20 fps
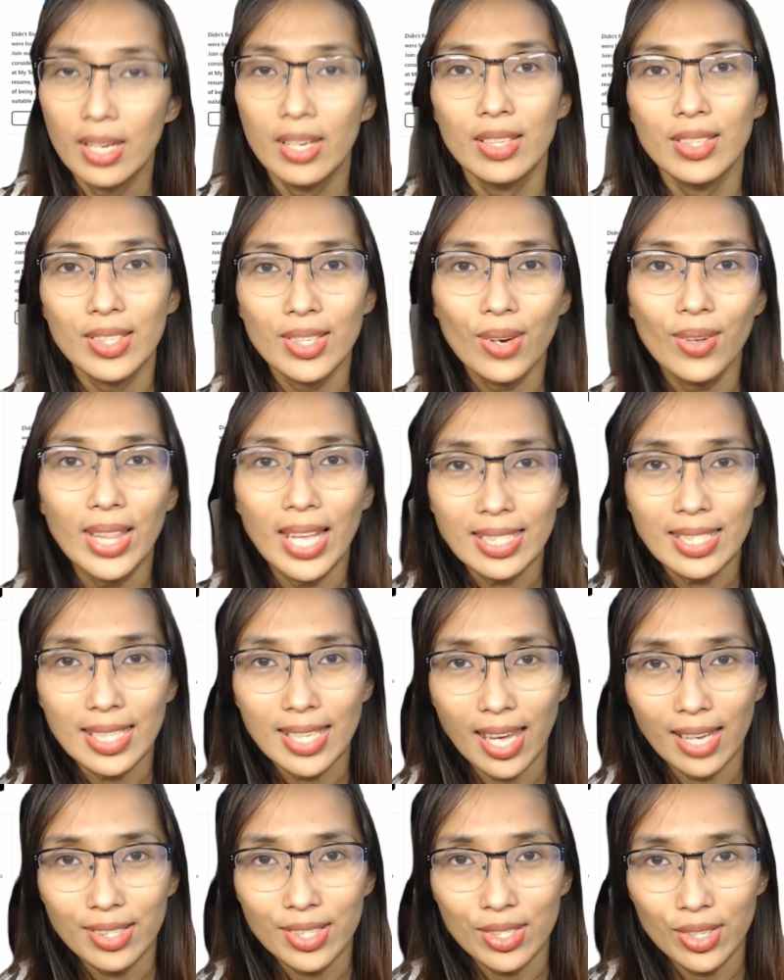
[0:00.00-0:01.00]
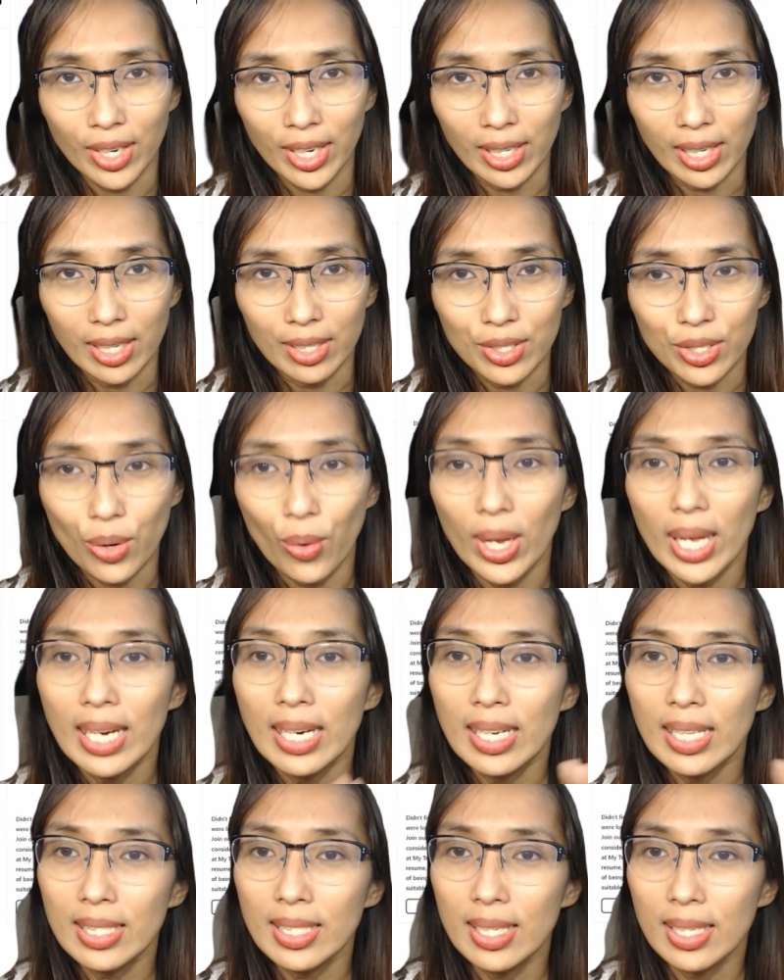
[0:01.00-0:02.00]
So let's get started. So
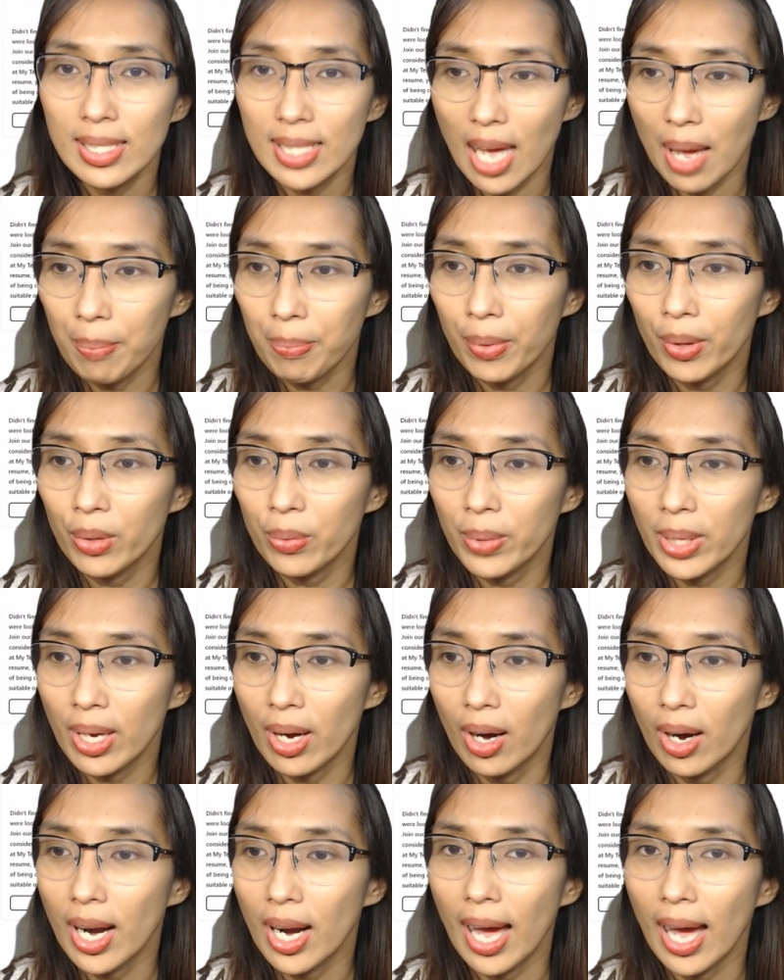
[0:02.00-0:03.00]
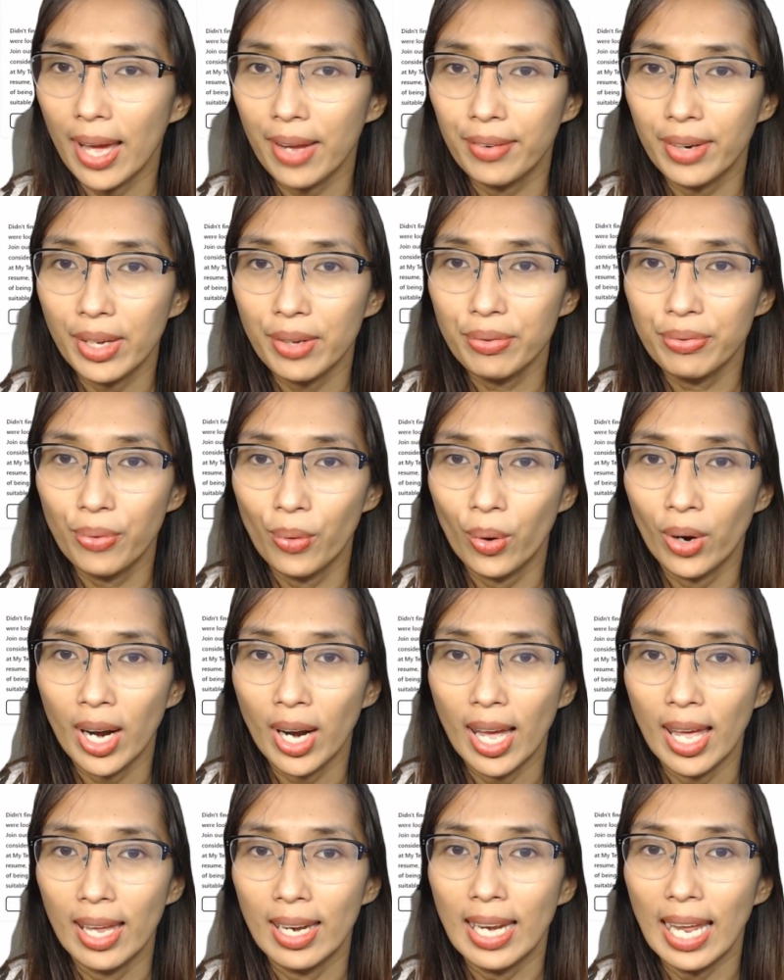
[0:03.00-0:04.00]
in this example, we are hiring
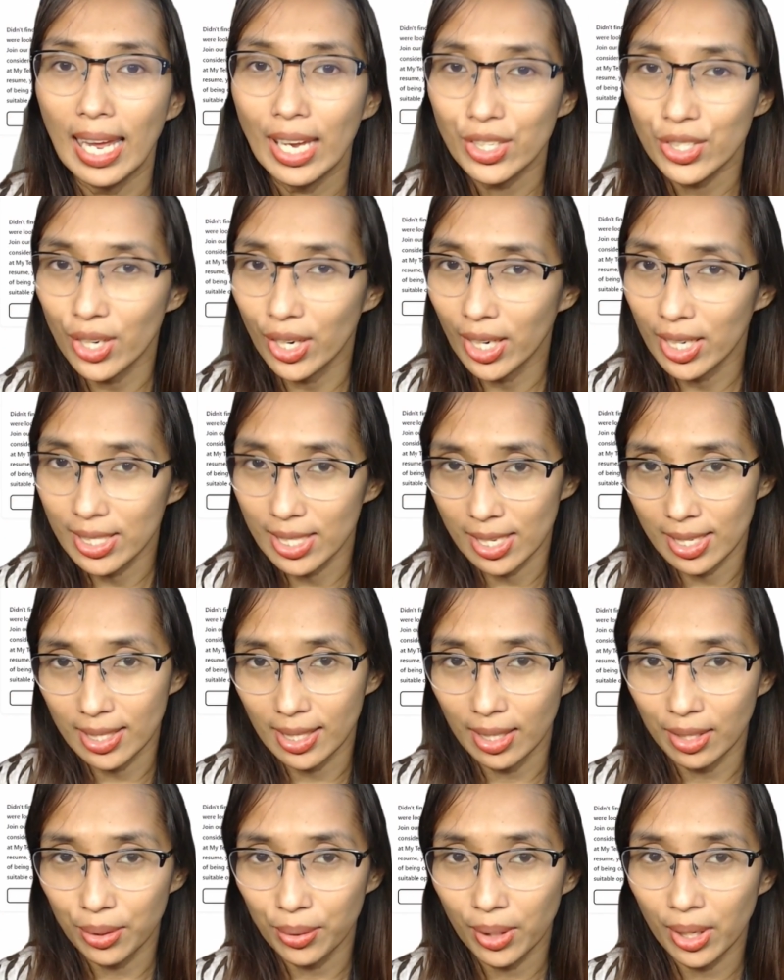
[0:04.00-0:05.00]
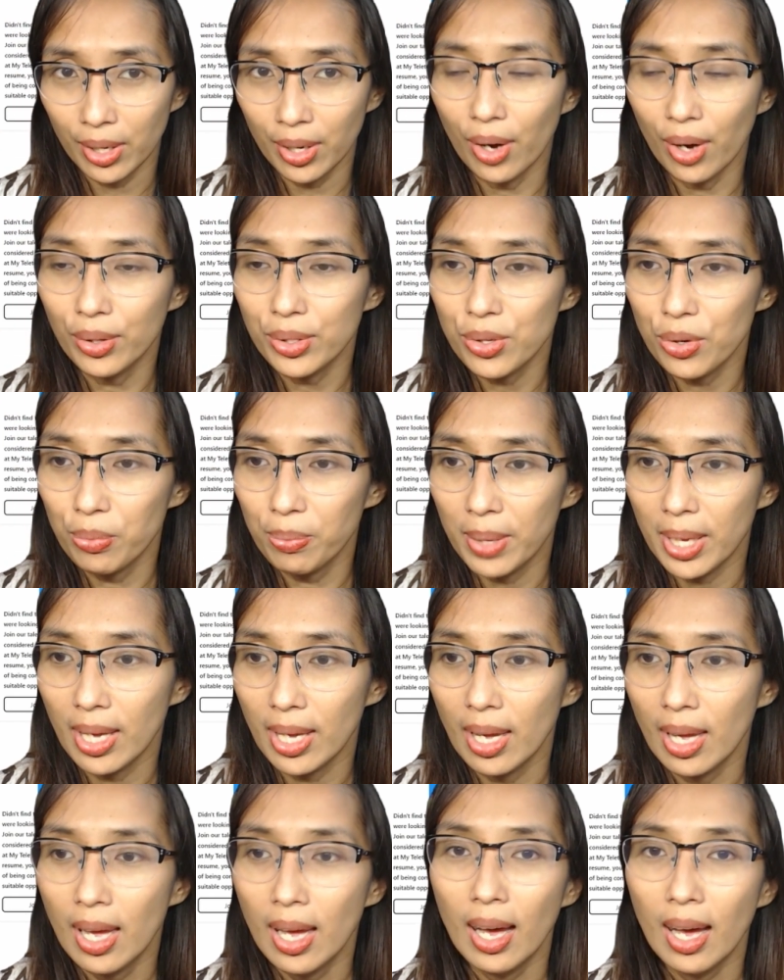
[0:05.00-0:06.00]
for an HR assistant who can also
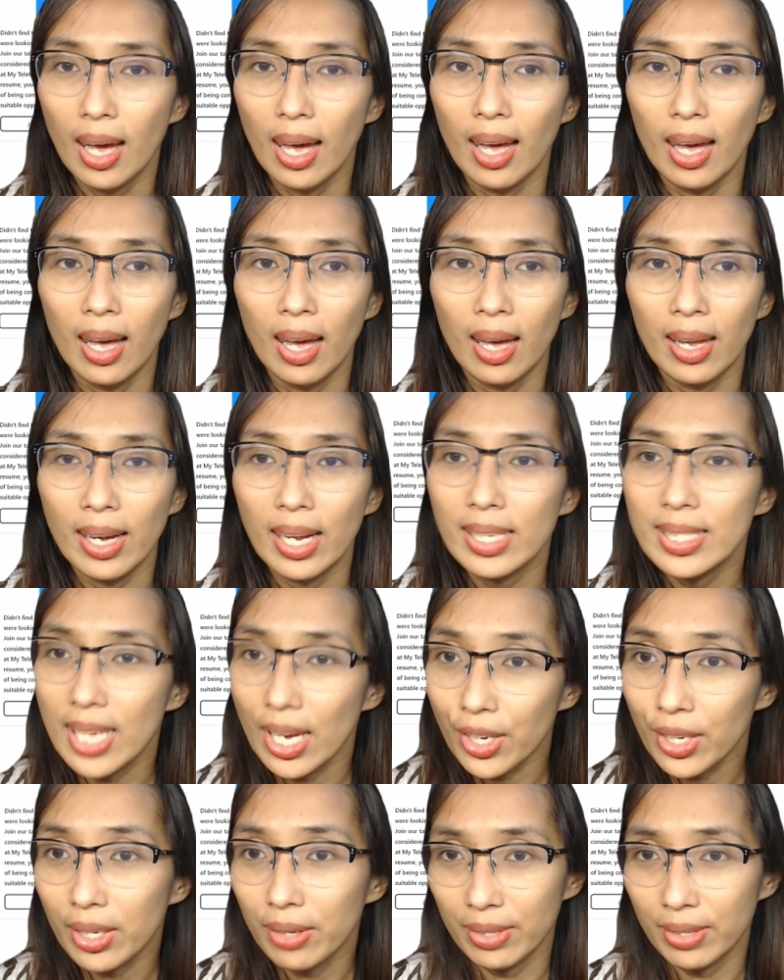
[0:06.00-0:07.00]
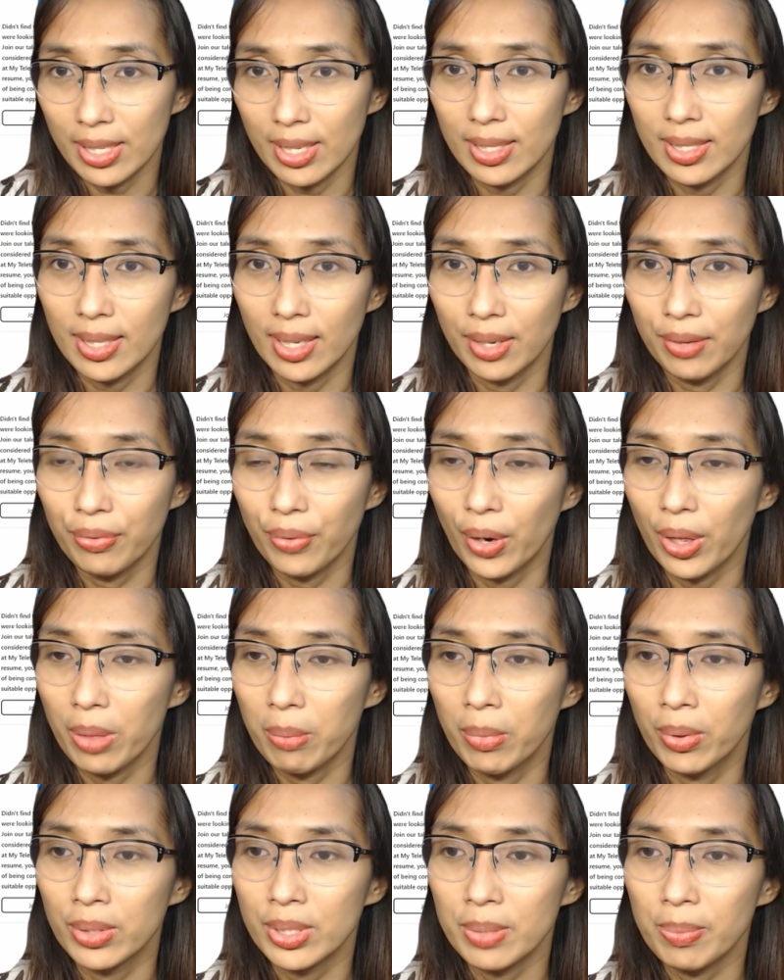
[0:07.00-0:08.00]
be an executive assistant for the
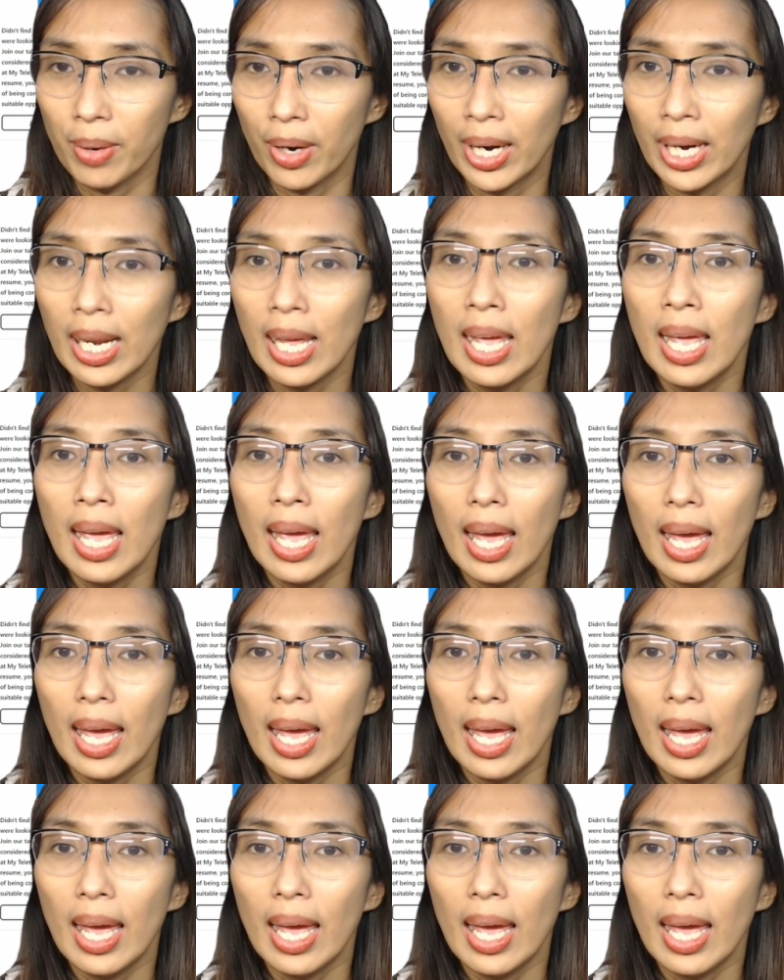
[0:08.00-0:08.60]
most part.